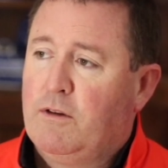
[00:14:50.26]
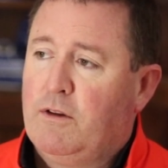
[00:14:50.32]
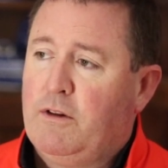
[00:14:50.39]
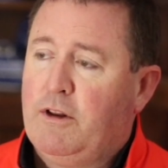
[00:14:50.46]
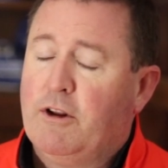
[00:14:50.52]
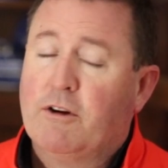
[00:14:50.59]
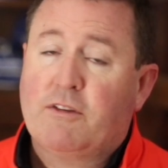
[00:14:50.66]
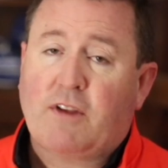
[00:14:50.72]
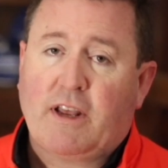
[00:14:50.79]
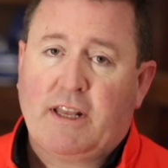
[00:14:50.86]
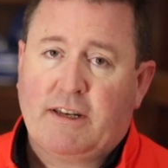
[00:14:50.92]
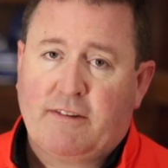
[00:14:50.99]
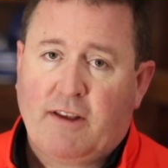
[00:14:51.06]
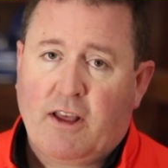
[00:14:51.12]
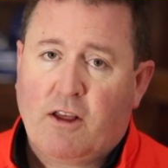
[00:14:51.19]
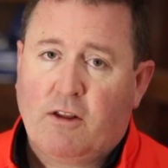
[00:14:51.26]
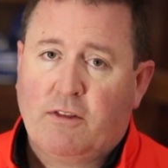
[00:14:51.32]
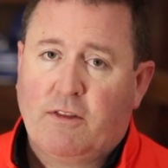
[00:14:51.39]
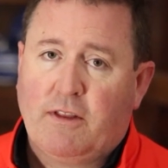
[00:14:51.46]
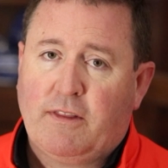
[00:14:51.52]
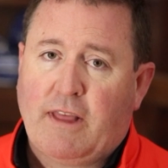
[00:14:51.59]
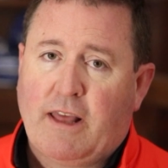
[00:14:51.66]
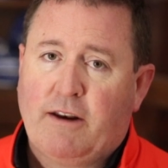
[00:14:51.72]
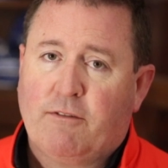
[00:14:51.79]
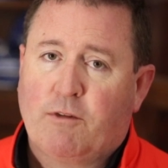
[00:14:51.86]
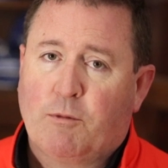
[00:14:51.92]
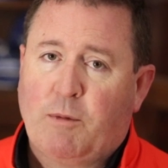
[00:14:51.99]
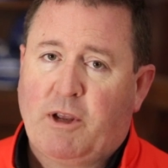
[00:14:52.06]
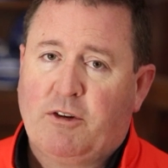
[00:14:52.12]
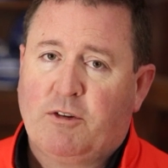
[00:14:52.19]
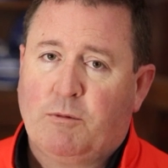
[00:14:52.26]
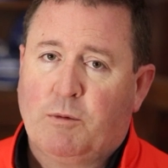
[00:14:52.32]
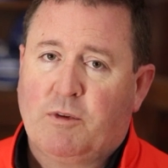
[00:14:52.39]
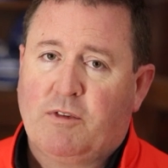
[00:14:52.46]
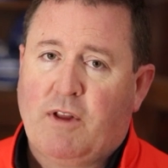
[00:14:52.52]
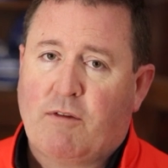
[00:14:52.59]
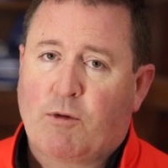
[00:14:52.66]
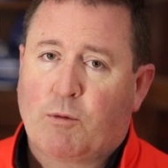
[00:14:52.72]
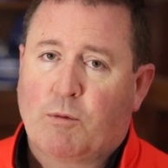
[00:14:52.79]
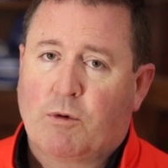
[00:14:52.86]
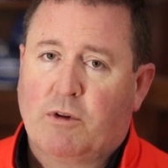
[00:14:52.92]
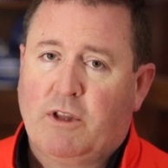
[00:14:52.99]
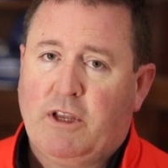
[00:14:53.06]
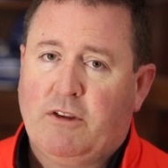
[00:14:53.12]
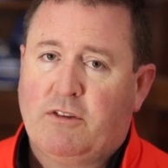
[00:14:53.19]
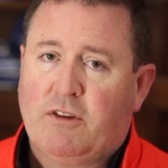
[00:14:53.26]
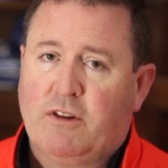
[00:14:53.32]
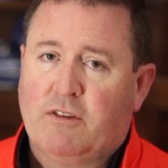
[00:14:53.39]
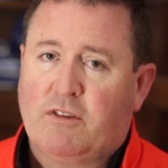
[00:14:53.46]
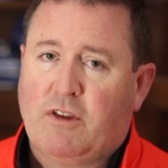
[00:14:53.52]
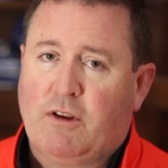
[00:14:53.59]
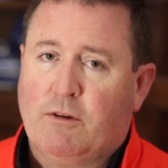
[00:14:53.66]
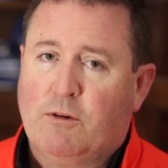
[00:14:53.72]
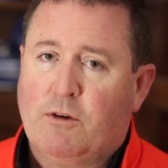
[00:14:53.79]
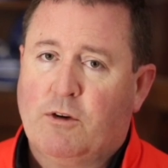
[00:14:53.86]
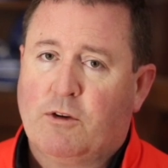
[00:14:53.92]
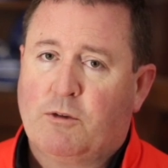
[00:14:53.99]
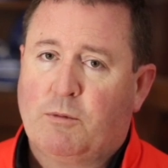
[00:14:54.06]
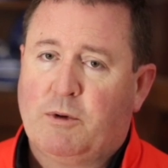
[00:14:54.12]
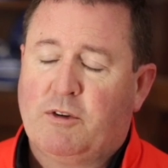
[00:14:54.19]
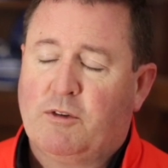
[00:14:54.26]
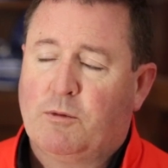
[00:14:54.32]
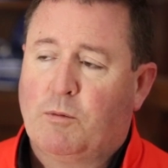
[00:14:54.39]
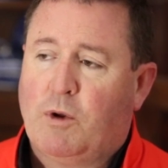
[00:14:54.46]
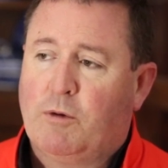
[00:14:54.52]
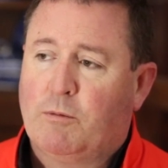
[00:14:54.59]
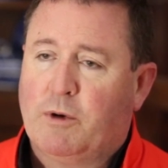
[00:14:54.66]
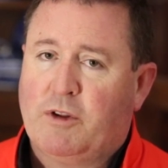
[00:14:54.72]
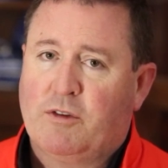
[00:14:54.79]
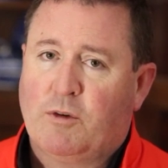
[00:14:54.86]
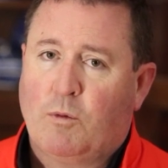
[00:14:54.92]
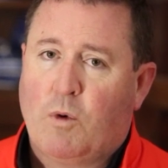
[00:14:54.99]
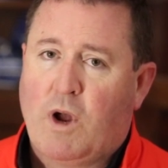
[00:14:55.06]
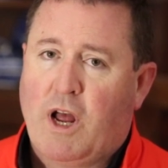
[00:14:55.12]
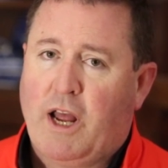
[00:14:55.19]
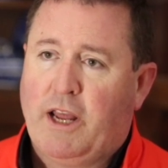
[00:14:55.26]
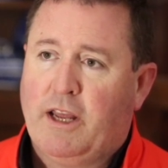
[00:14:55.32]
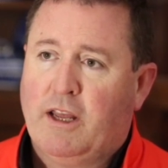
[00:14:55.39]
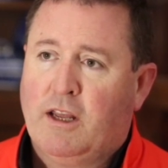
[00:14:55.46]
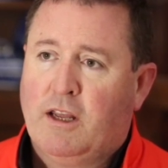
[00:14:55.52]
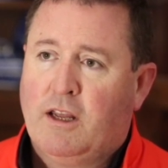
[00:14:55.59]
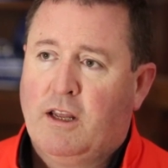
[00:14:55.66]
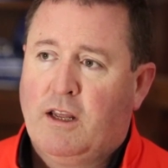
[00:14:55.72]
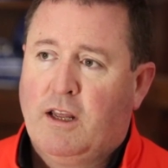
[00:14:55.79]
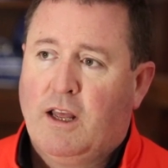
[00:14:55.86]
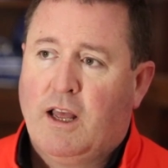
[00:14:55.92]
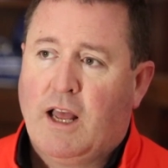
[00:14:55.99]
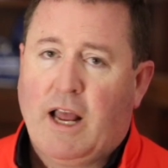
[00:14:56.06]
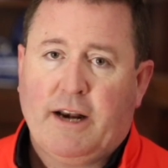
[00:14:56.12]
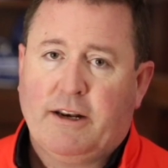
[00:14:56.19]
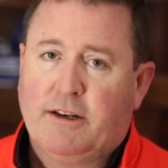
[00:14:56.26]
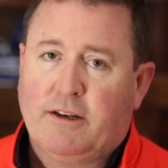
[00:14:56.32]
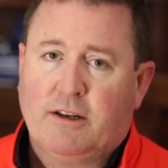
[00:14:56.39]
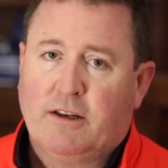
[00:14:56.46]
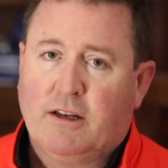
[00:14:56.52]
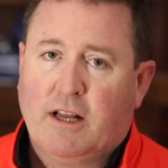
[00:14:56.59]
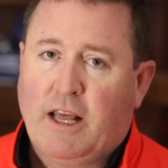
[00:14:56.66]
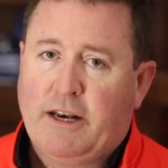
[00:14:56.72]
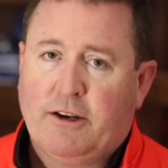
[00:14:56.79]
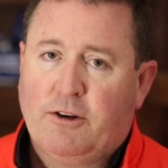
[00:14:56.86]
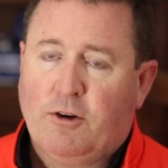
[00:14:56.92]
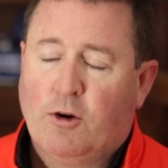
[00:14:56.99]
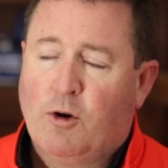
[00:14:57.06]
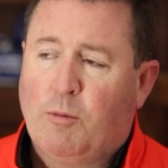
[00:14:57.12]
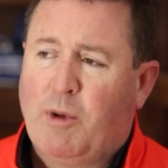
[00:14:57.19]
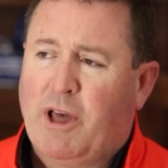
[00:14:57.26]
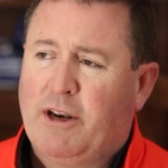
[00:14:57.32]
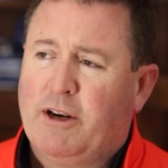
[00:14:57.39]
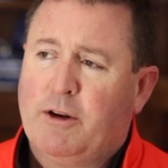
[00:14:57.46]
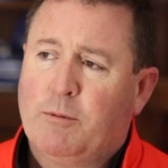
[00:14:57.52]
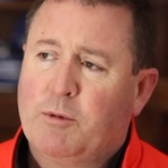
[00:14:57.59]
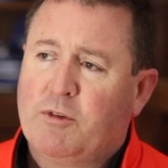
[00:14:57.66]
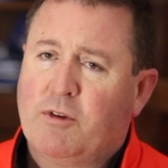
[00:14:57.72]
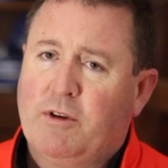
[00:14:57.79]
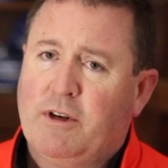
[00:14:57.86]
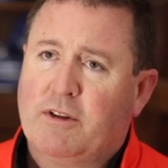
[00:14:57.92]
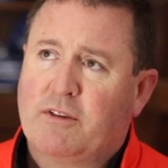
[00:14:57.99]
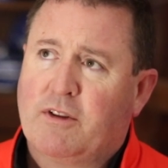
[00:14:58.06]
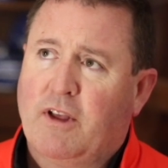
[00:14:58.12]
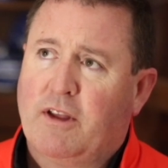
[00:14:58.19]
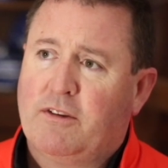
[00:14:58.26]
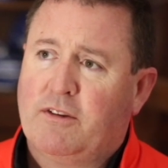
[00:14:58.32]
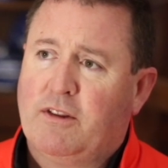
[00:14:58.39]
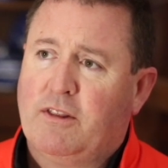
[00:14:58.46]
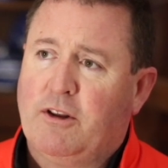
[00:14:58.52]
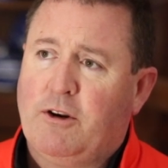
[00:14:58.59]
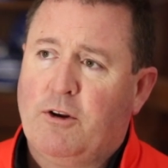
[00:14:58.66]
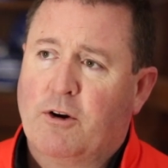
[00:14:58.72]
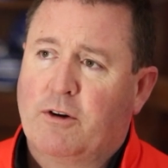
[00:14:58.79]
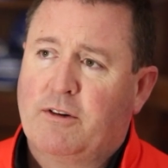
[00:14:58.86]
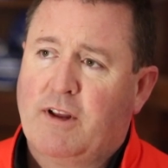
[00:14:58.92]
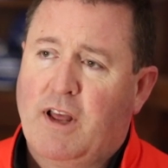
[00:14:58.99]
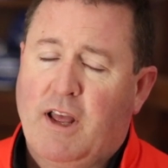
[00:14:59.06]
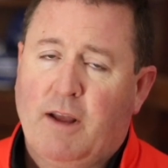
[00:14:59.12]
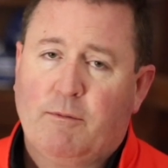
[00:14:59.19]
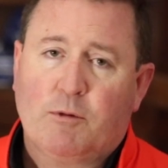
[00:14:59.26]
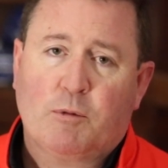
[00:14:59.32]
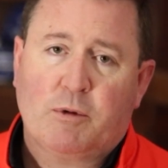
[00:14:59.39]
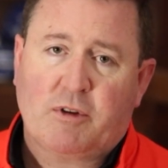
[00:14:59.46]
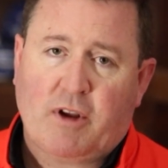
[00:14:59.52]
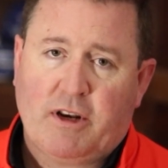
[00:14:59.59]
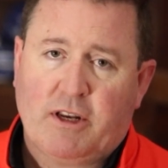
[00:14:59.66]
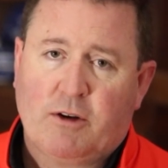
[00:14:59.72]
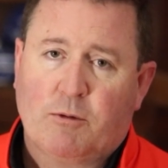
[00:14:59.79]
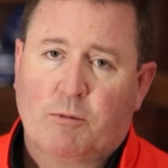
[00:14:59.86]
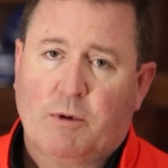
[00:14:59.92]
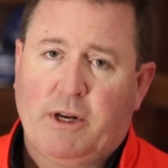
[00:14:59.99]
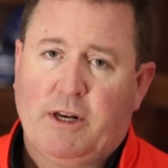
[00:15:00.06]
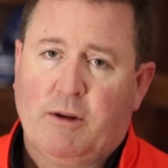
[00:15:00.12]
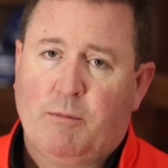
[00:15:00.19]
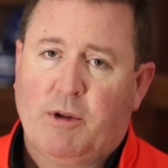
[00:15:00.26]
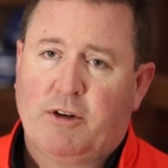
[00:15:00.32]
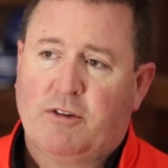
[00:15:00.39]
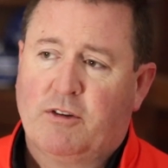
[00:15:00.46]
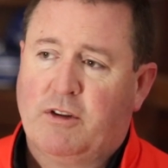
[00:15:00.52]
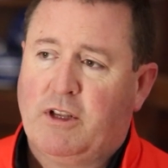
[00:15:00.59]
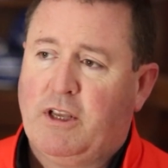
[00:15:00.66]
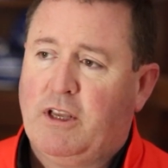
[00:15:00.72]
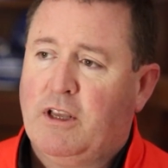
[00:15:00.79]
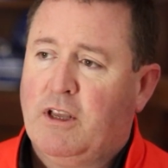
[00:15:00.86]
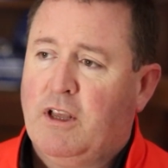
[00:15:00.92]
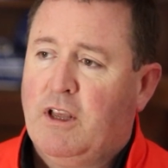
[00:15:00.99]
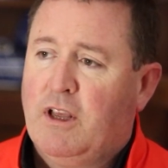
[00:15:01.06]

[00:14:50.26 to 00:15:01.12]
Near as I can tell, that information was never released in St. Louis, which is one reason why I didn't know about it. It was only discussed in the New York Times, which I didn't read habitually.